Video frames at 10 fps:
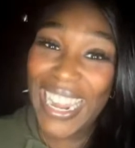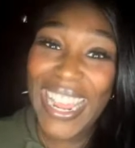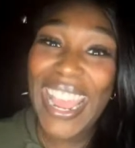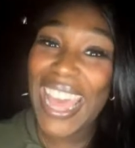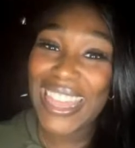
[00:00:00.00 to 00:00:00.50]

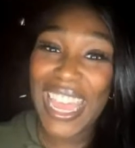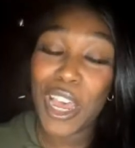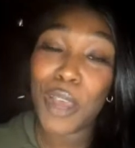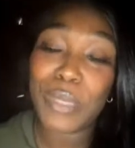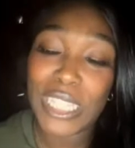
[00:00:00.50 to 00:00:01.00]
He got that
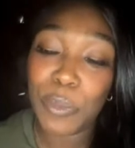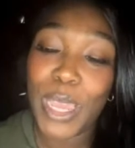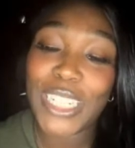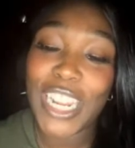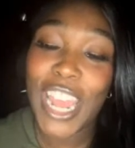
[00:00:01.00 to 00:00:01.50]

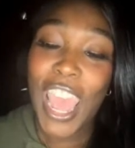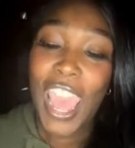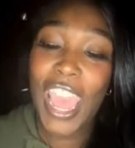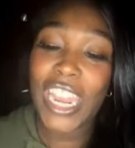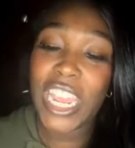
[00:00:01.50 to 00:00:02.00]
suspension,
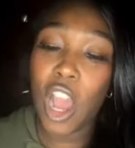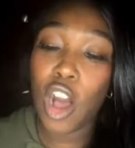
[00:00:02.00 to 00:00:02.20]
and he